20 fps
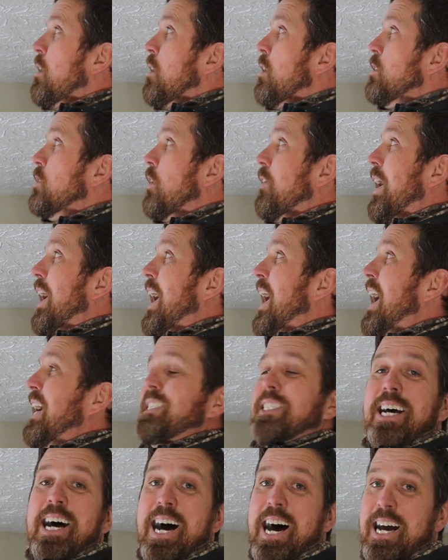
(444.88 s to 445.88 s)
So the
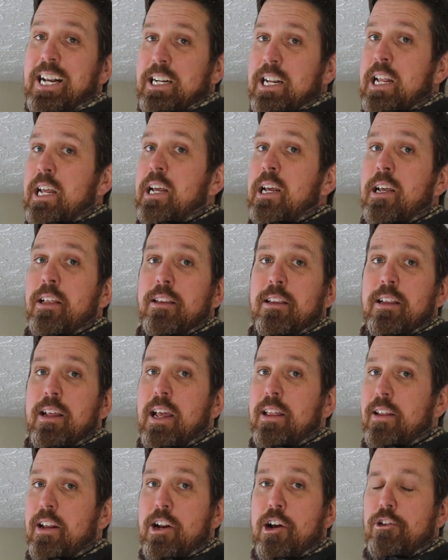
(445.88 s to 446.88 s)
hot's hot, and
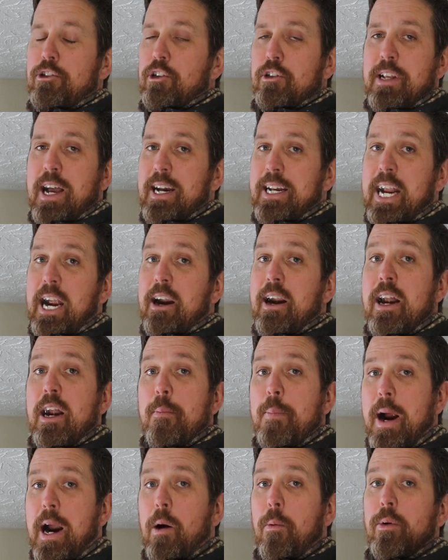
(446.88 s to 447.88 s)
the neutral's not carrying any
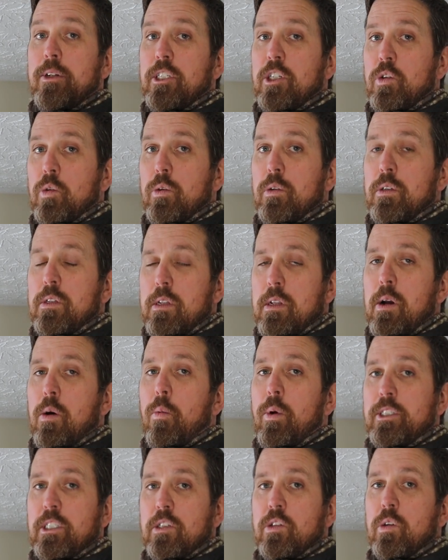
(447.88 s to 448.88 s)
power, which is
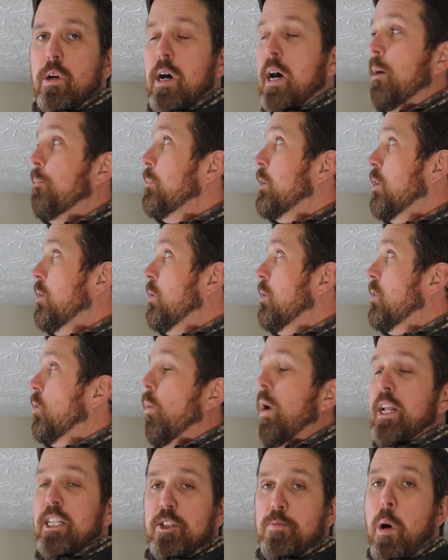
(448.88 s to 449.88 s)
the
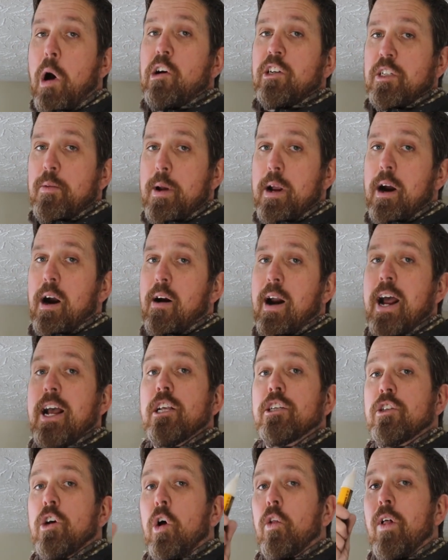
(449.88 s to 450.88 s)
way it's supposed to be, all
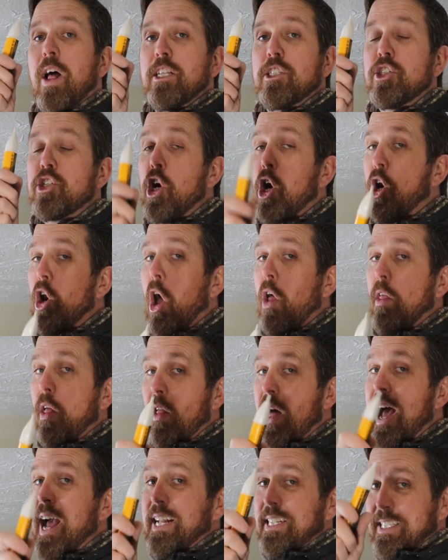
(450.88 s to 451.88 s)
right? So let's turn on the
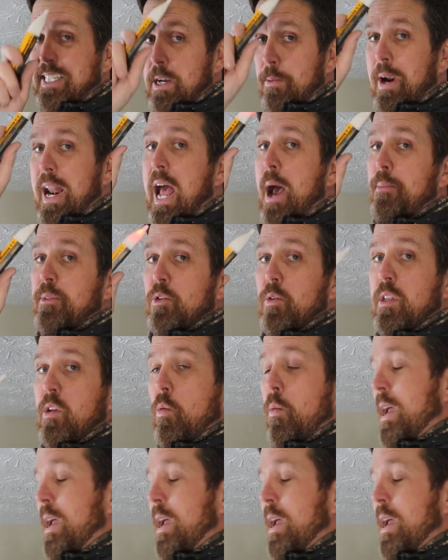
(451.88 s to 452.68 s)
light and see what happens with the